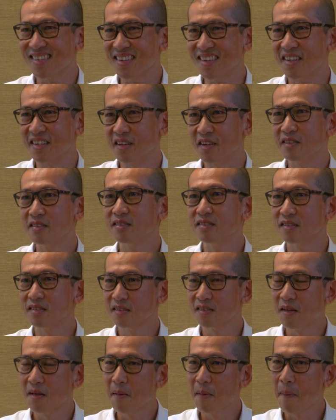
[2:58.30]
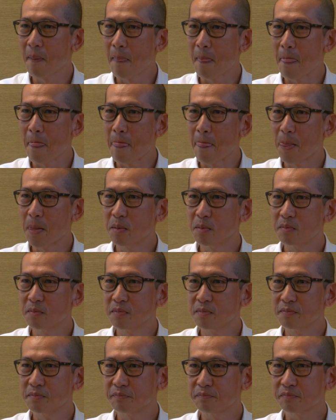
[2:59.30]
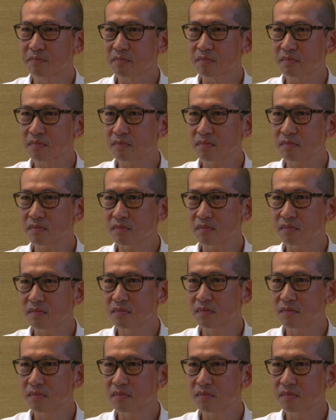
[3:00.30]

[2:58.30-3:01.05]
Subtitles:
And have you been able to translate that into your own